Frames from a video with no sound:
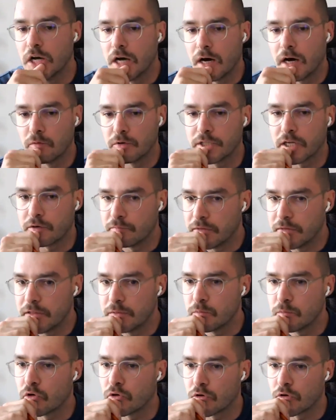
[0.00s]
What I mean
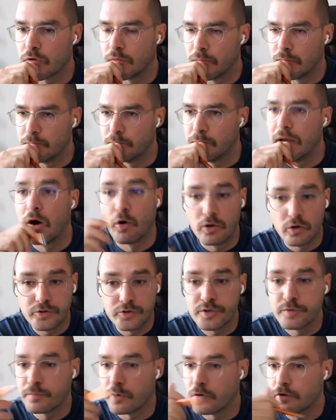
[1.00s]
more,
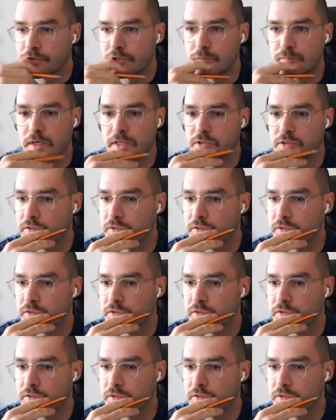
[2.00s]
also based